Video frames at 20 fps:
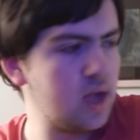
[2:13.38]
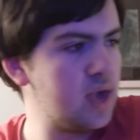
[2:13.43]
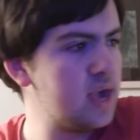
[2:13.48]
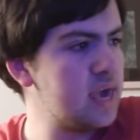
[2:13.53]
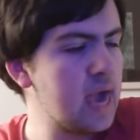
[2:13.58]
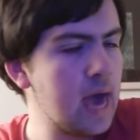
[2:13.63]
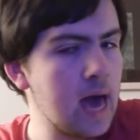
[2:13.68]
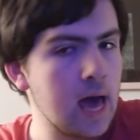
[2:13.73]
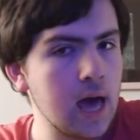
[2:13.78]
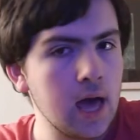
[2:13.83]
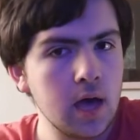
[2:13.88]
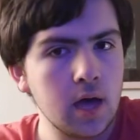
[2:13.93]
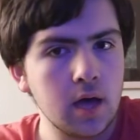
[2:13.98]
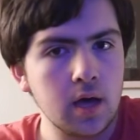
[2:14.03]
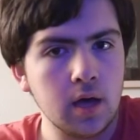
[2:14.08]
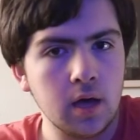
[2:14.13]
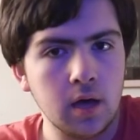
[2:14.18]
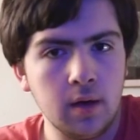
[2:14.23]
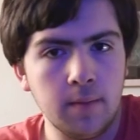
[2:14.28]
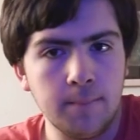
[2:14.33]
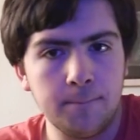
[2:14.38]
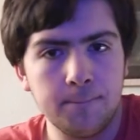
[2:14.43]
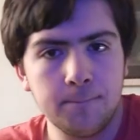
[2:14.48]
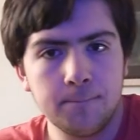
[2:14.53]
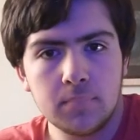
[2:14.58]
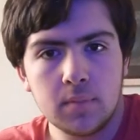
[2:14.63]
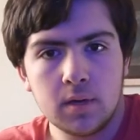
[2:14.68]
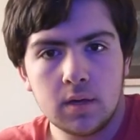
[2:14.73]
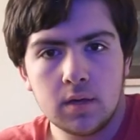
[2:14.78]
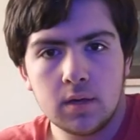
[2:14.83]
yeah, I
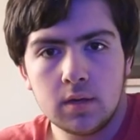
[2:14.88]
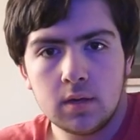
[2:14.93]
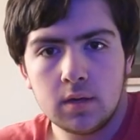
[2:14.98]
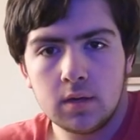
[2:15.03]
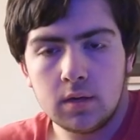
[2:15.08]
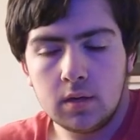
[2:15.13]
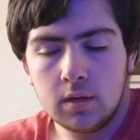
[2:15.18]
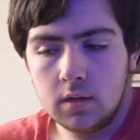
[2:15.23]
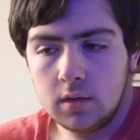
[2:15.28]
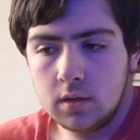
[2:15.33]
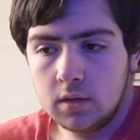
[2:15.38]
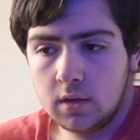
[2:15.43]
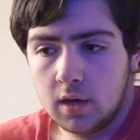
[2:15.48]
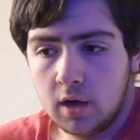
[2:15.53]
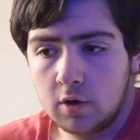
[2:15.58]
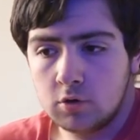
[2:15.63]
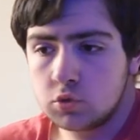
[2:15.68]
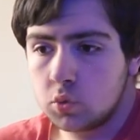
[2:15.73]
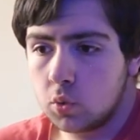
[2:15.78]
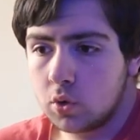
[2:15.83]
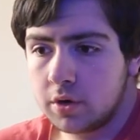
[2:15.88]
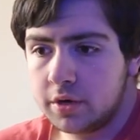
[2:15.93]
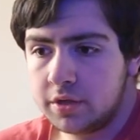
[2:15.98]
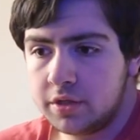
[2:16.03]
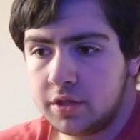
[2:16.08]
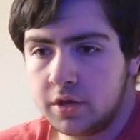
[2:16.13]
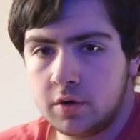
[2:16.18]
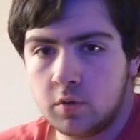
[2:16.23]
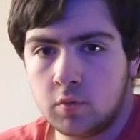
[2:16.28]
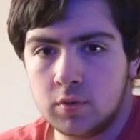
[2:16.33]
was worried
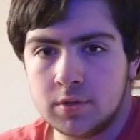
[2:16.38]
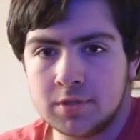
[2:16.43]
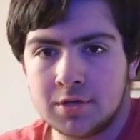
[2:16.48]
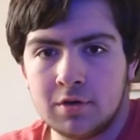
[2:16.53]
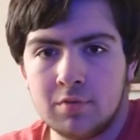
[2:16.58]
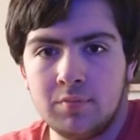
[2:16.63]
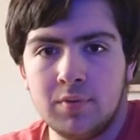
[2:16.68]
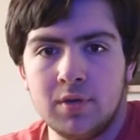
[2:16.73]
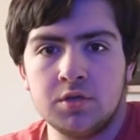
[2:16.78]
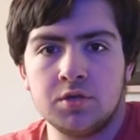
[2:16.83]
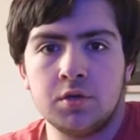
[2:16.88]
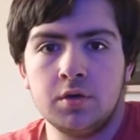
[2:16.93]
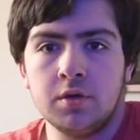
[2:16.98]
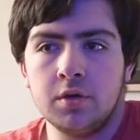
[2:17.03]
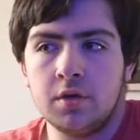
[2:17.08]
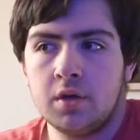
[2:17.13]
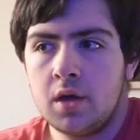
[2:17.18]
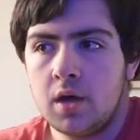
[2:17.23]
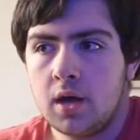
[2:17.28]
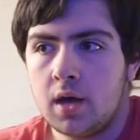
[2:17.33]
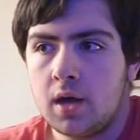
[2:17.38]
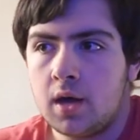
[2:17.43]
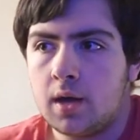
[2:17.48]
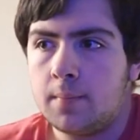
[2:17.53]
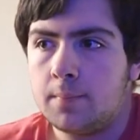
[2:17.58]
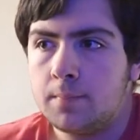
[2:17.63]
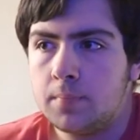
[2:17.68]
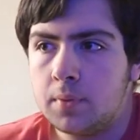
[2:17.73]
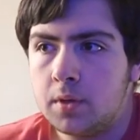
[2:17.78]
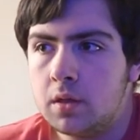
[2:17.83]
that it wasn't going to be as good,
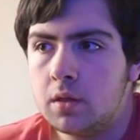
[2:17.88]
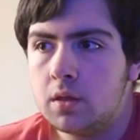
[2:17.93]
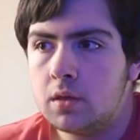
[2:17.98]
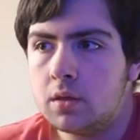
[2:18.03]
but